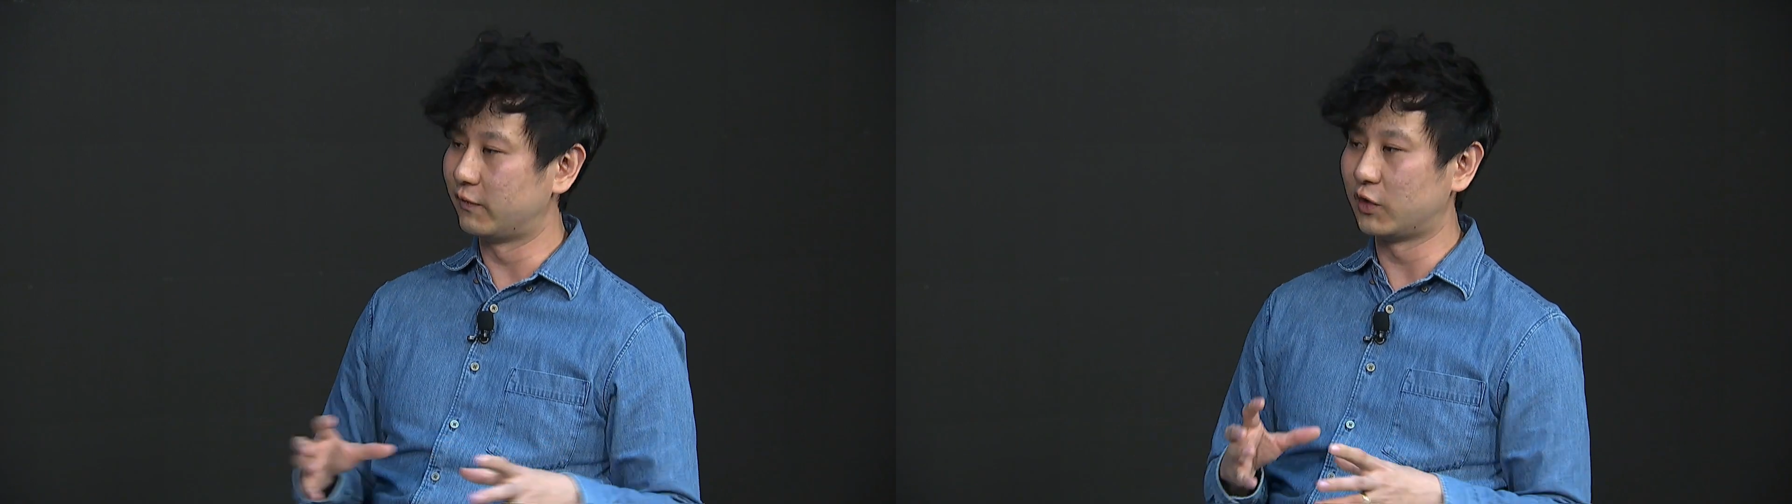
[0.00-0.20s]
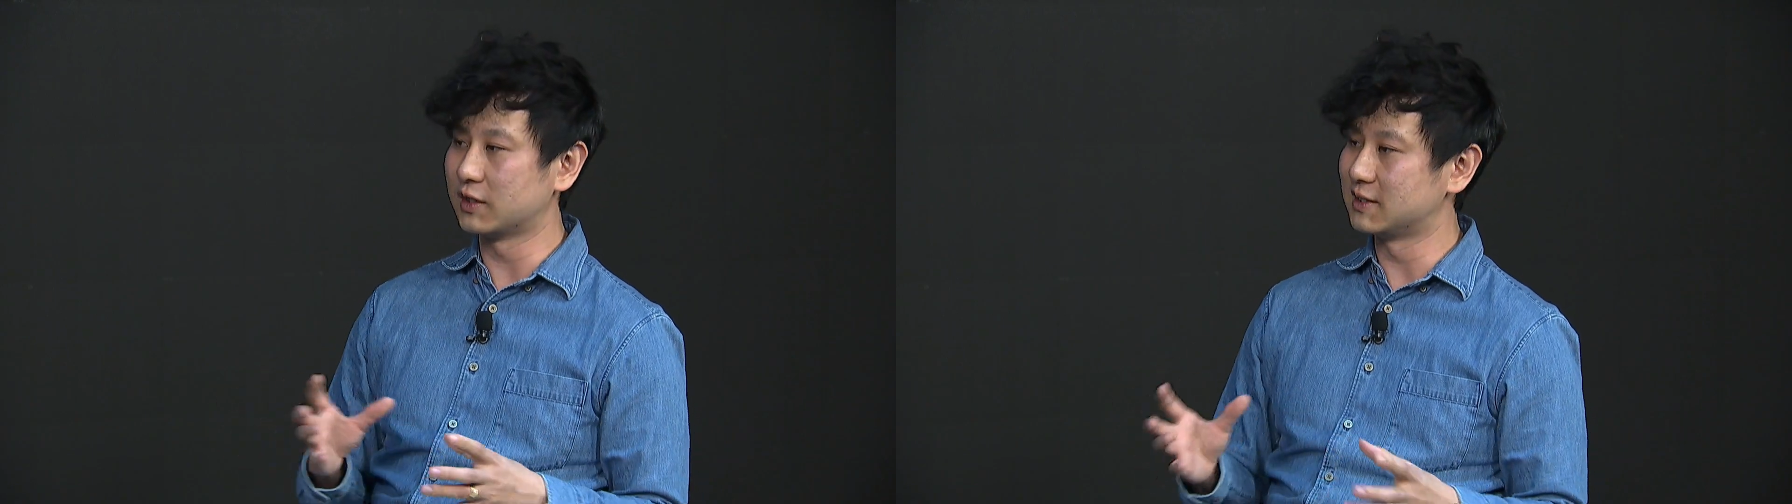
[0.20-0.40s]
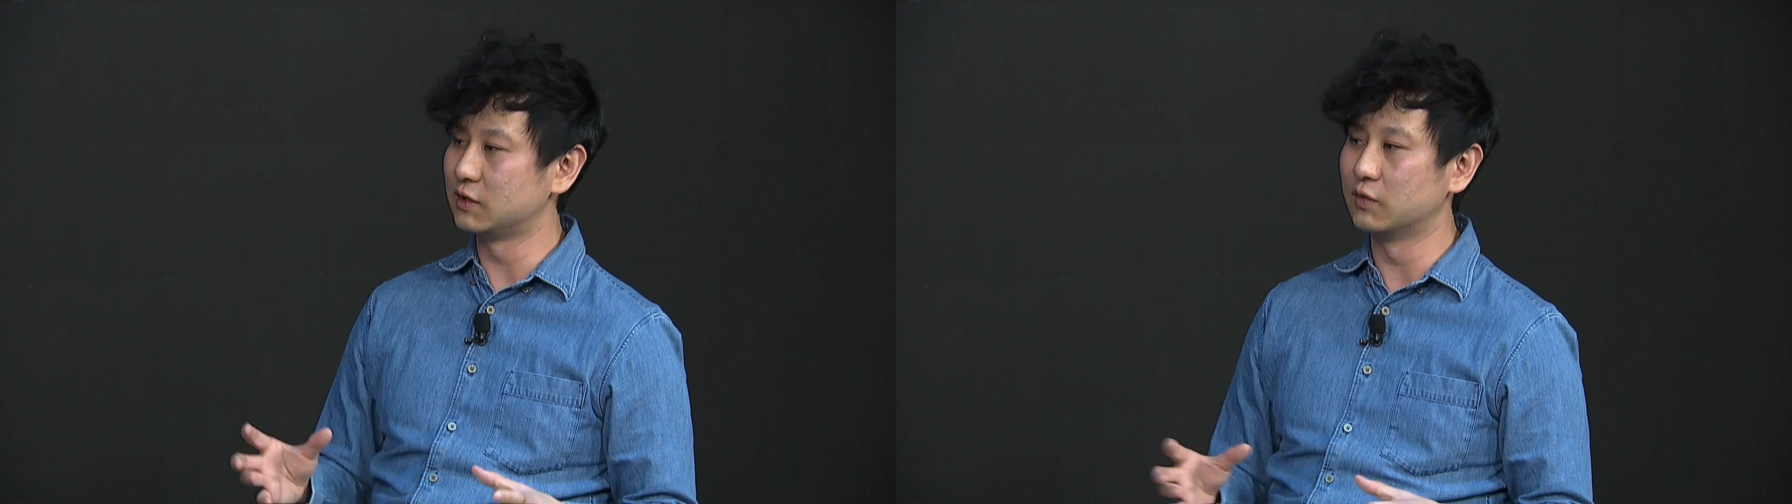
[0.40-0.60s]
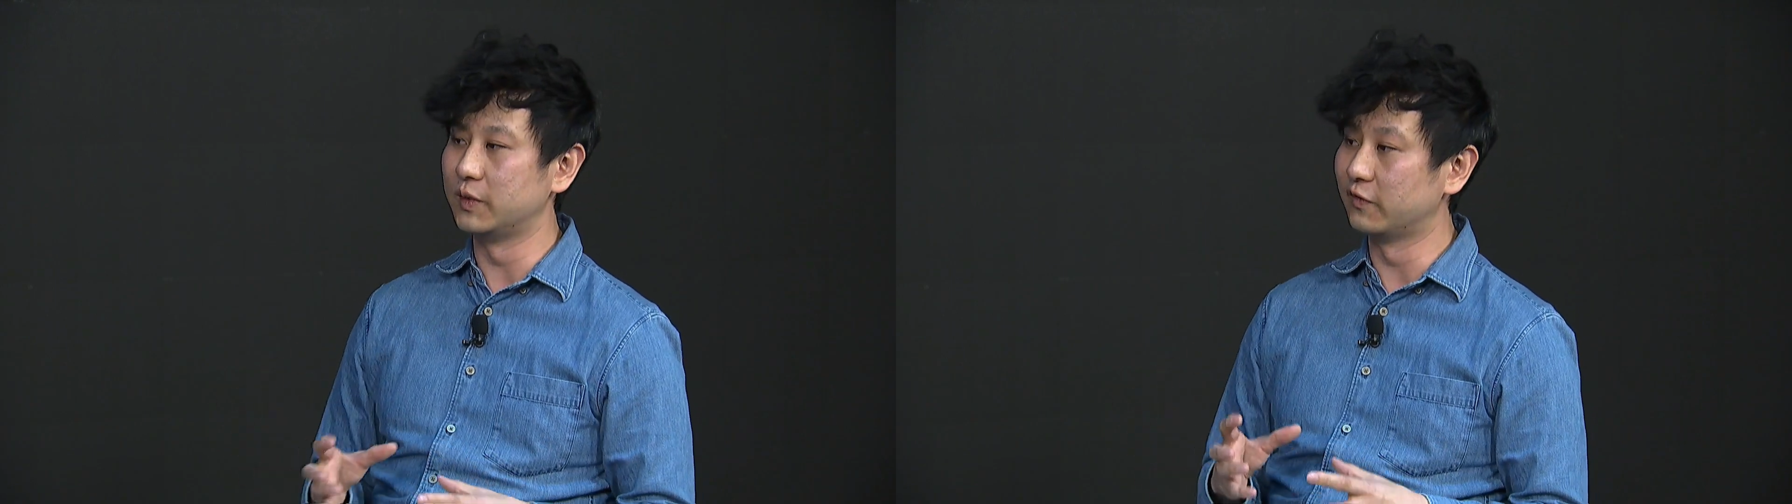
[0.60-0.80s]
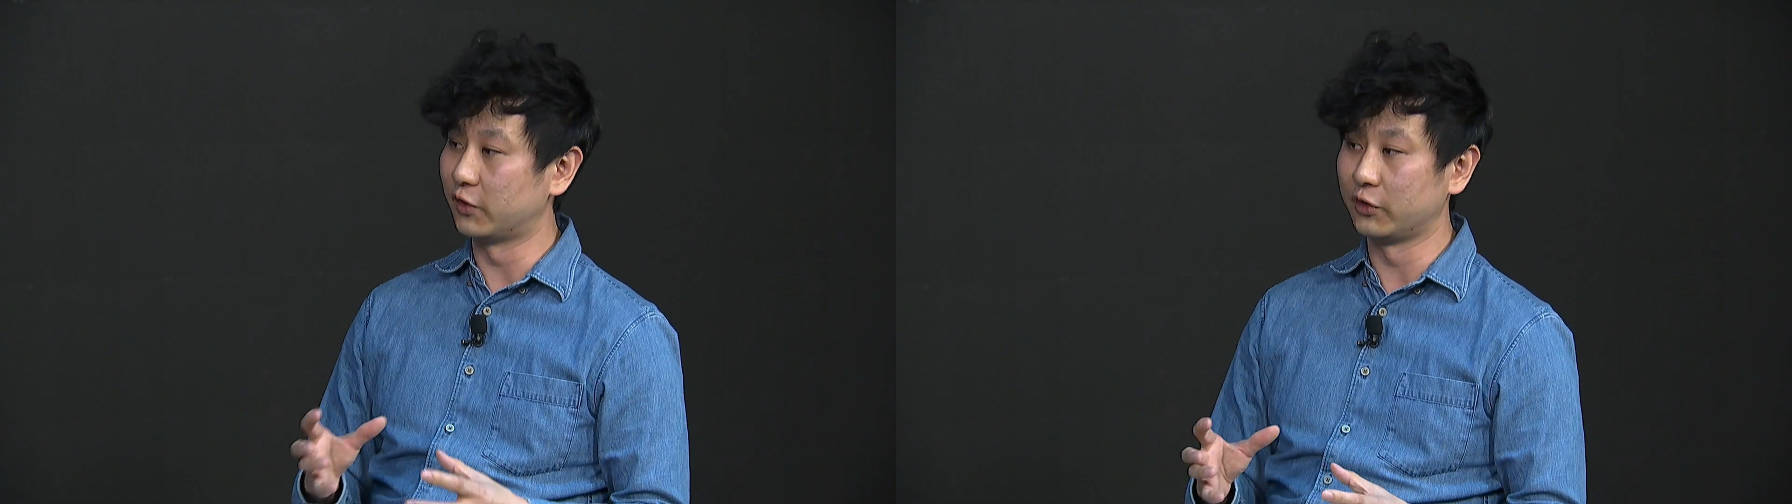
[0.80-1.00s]
advocacy will
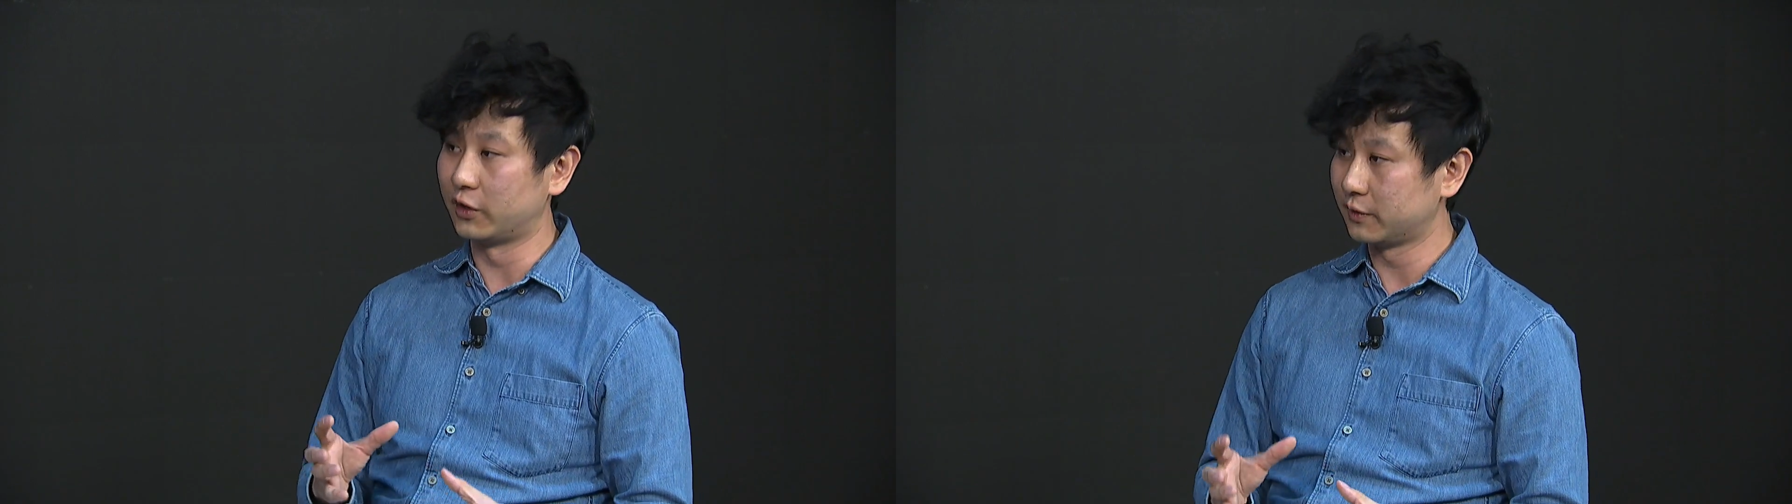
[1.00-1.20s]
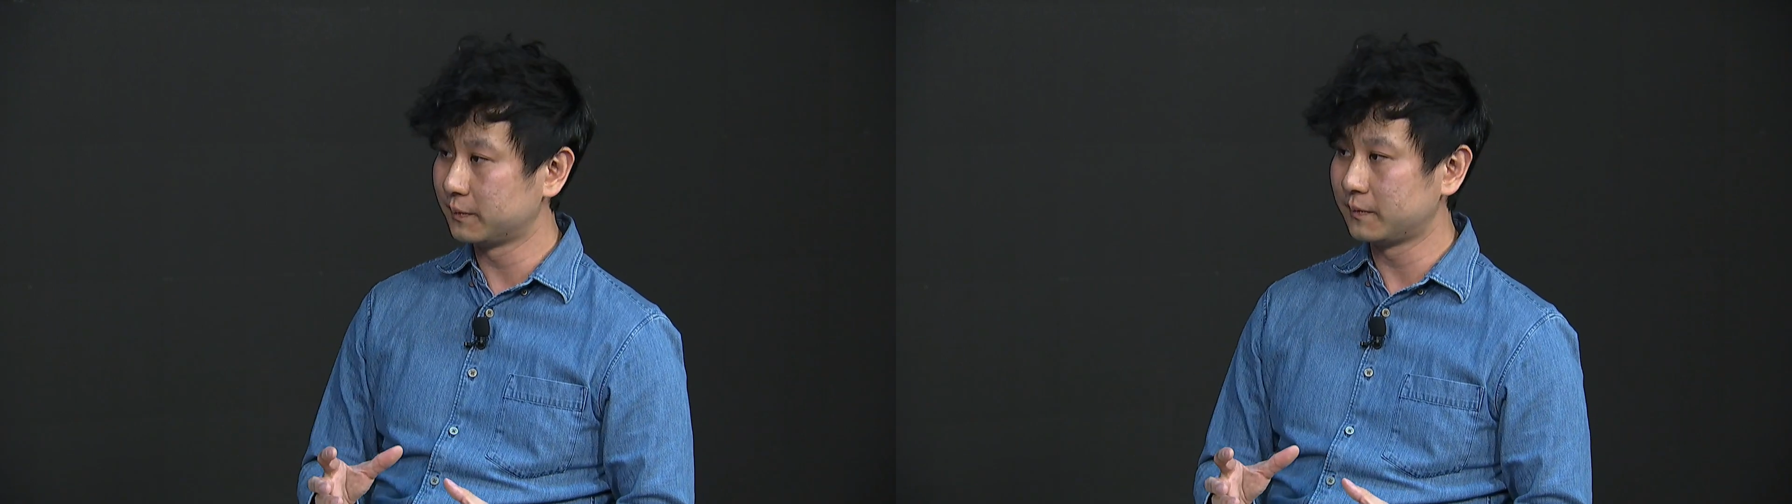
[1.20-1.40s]
be for naught.